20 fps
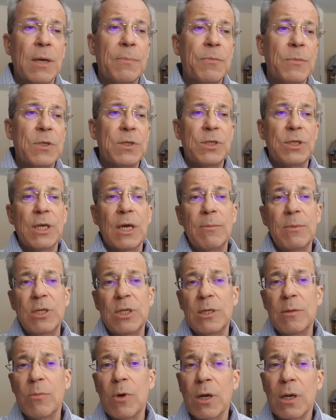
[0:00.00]
up the
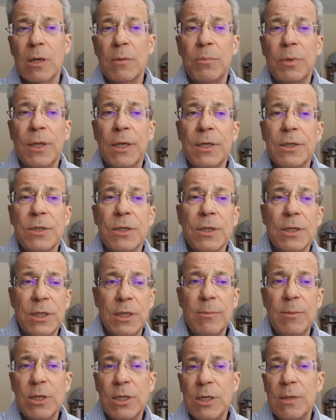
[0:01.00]

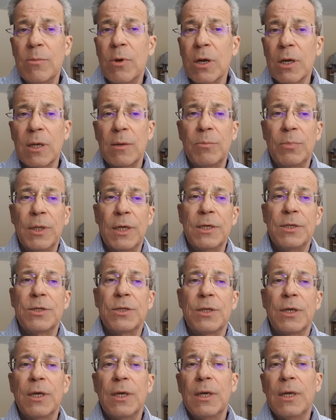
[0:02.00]
CBC
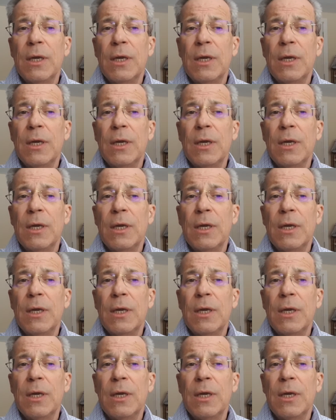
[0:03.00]
Marketplace